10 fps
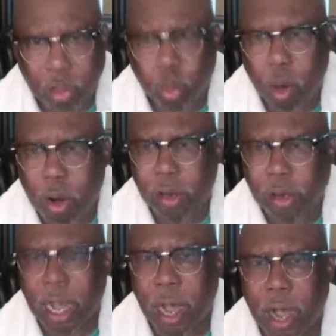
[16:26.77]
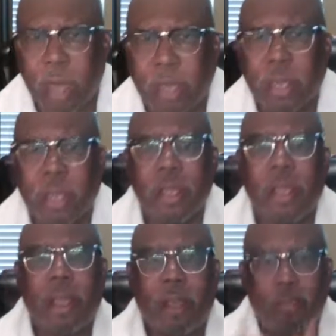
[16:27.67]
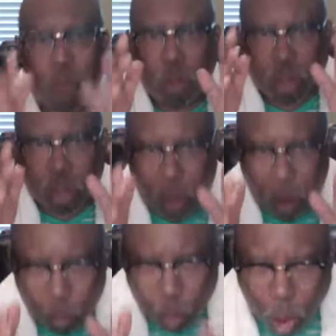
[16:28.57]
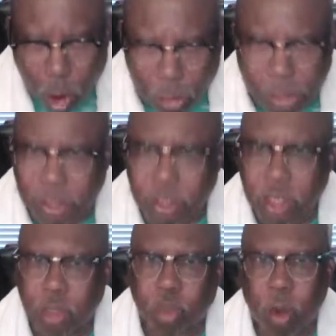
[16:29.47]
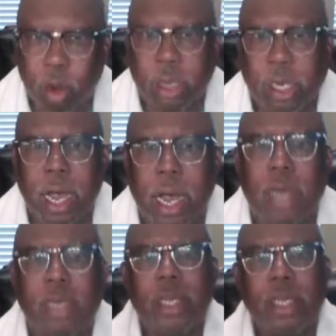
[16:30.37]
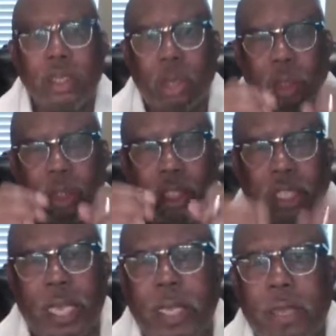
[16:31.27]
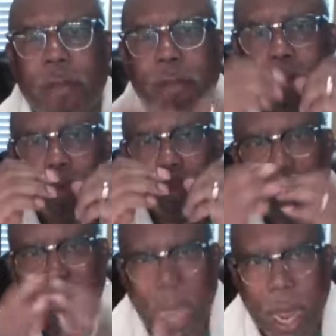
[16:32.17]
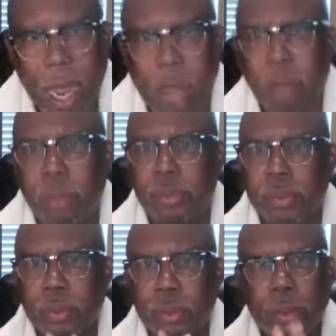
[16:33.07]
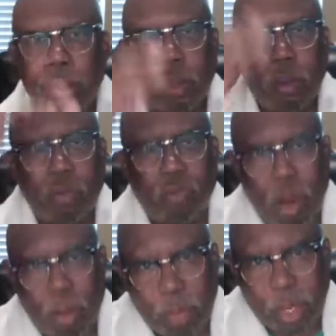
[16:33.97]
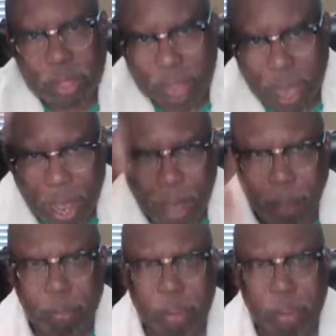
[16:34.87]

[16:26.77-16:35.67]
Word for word: word of God, if you start walking this word of God, you'll see how from the top,